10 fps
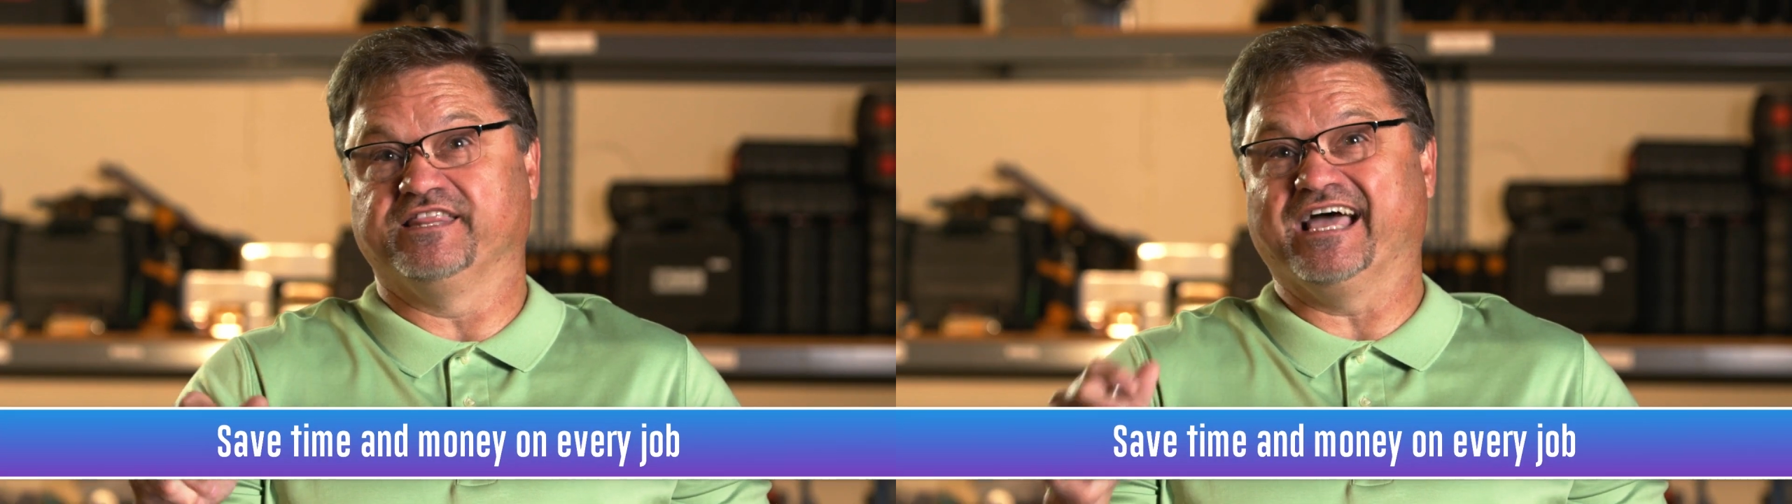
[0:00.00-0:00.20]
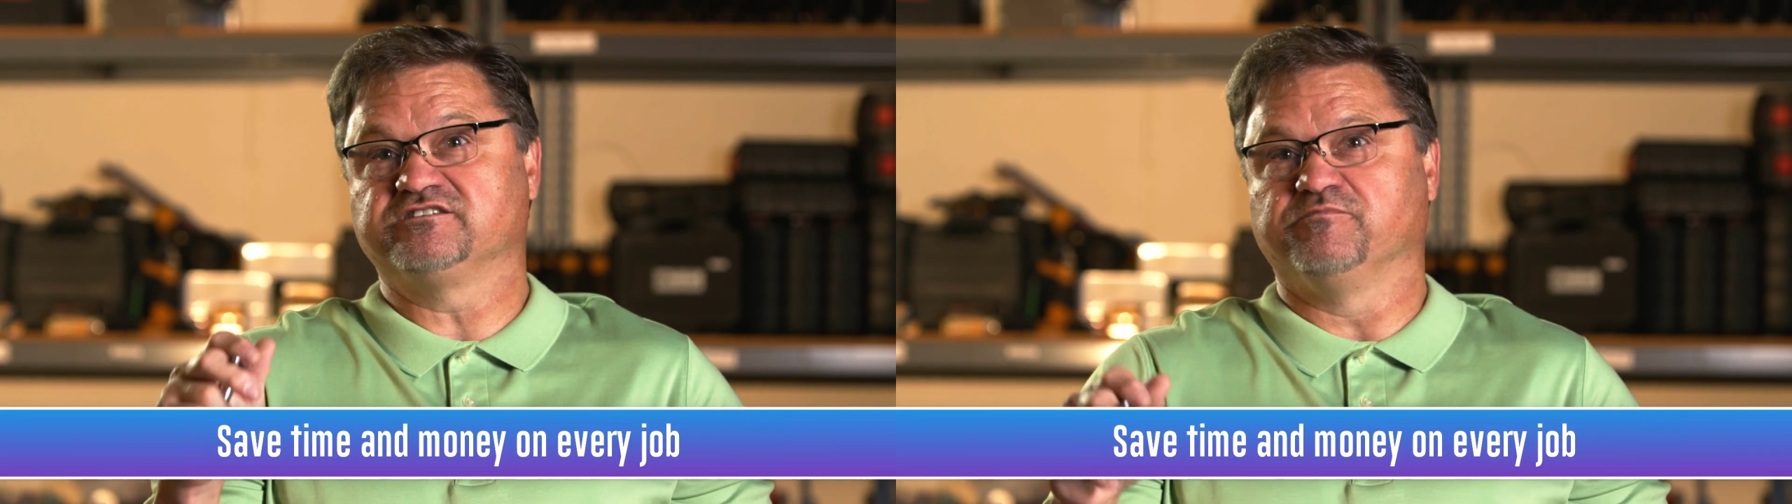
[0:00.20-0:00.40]

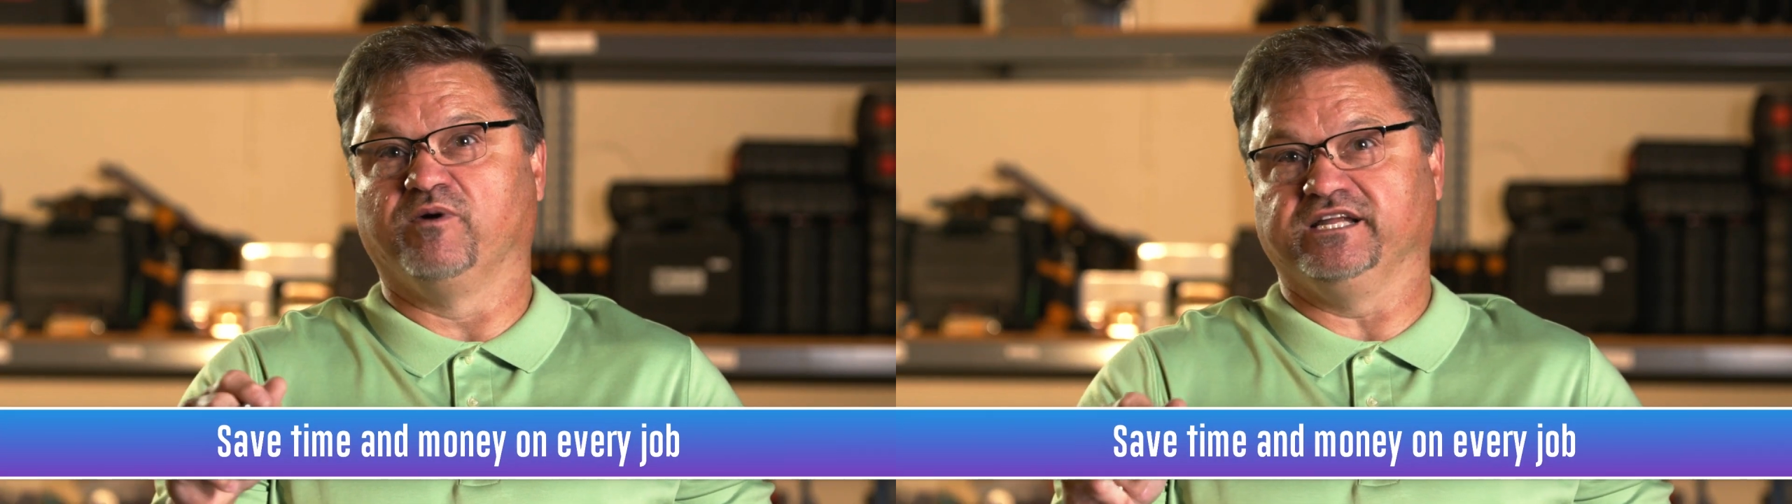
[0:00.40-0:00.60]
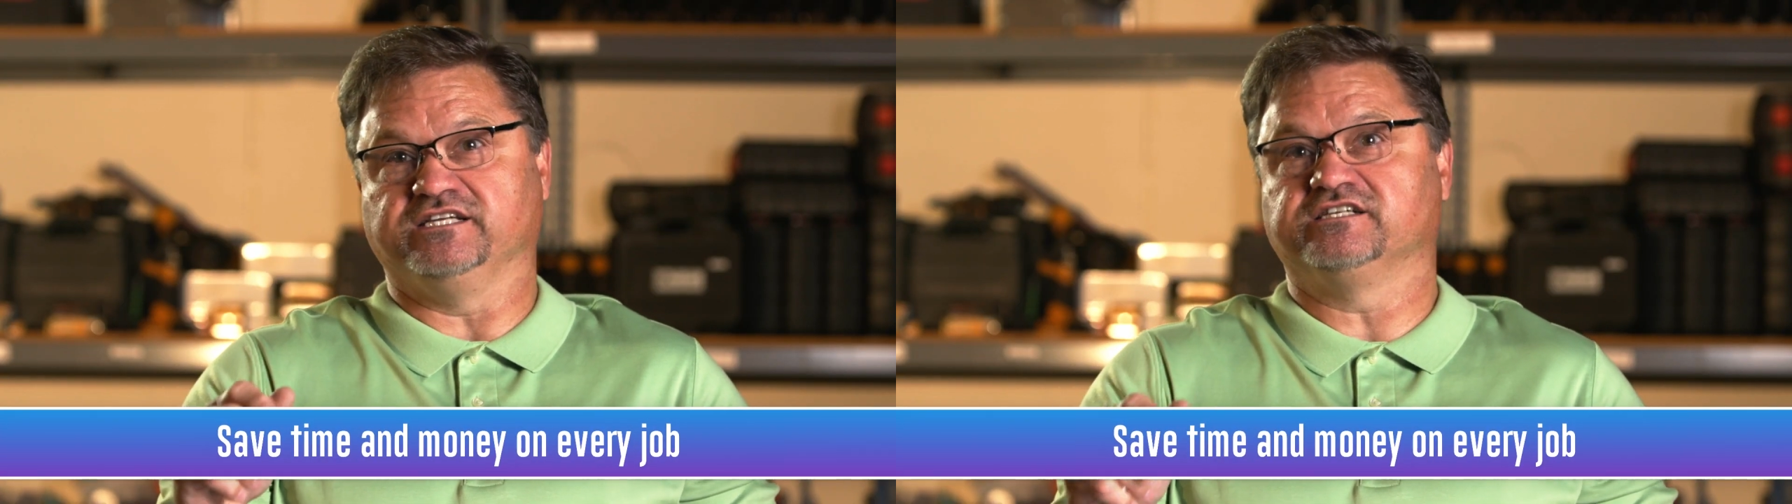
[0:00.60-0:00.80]
that's
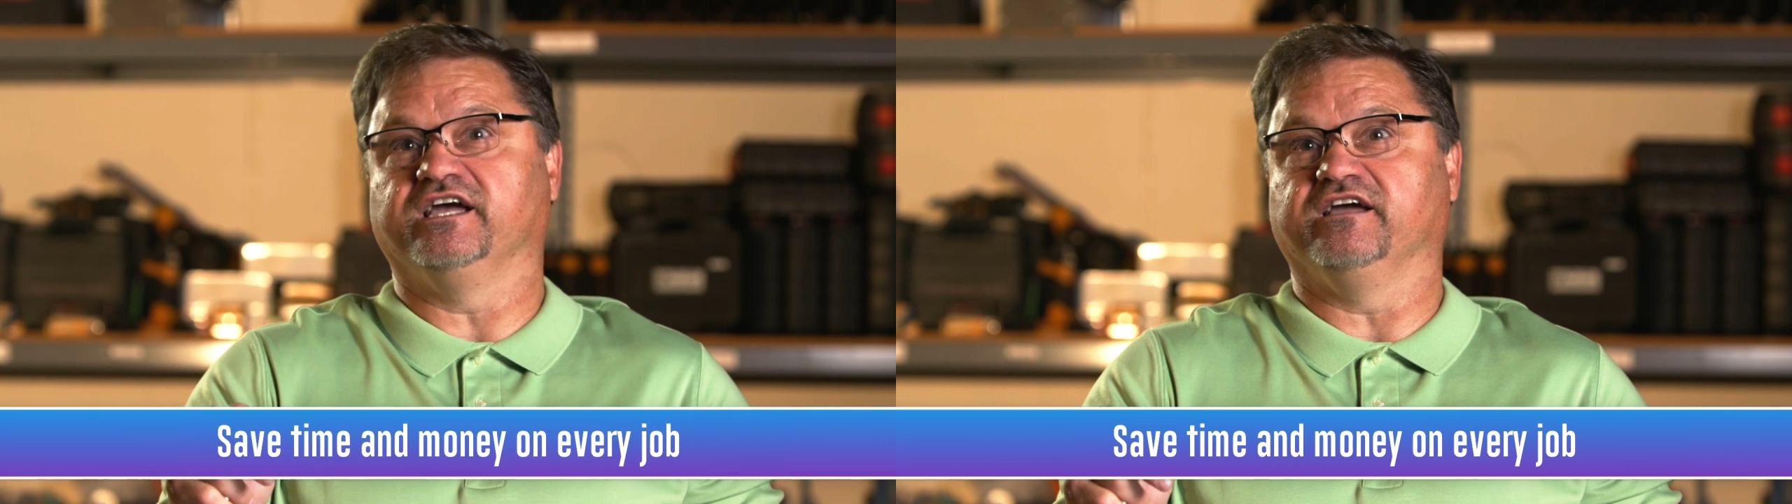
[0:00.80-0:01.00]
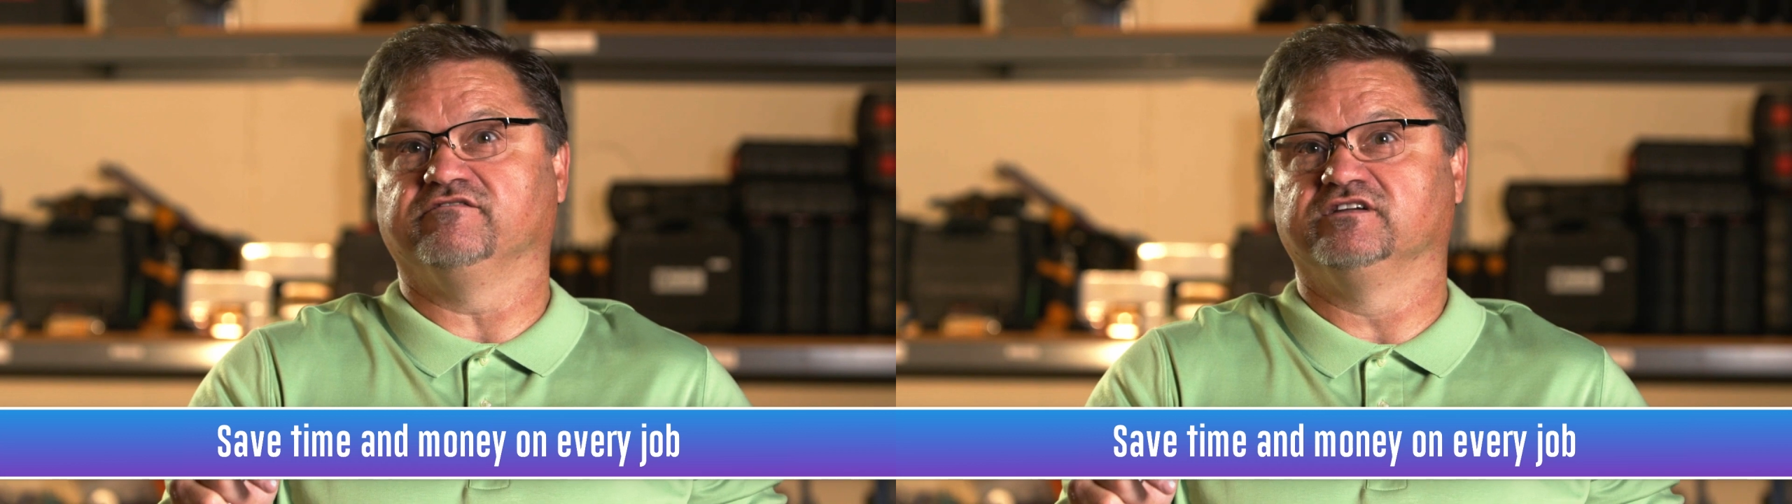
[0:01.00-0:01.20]
money
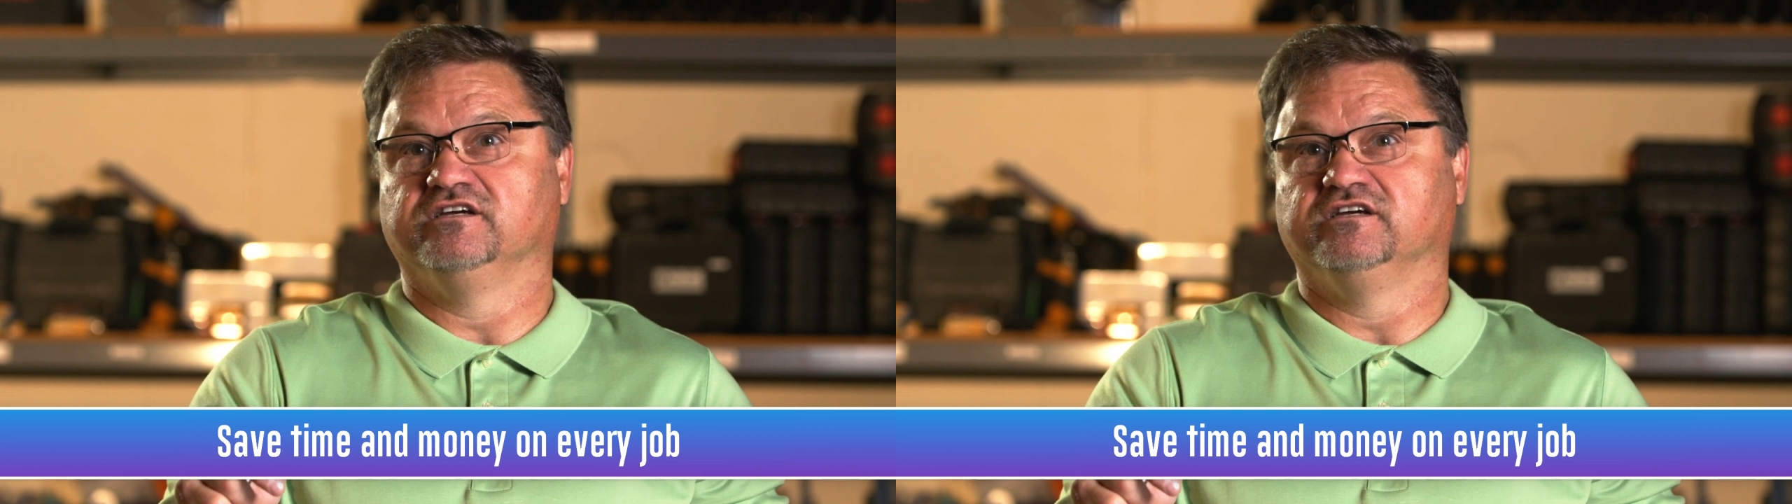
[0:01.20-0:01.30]
saved.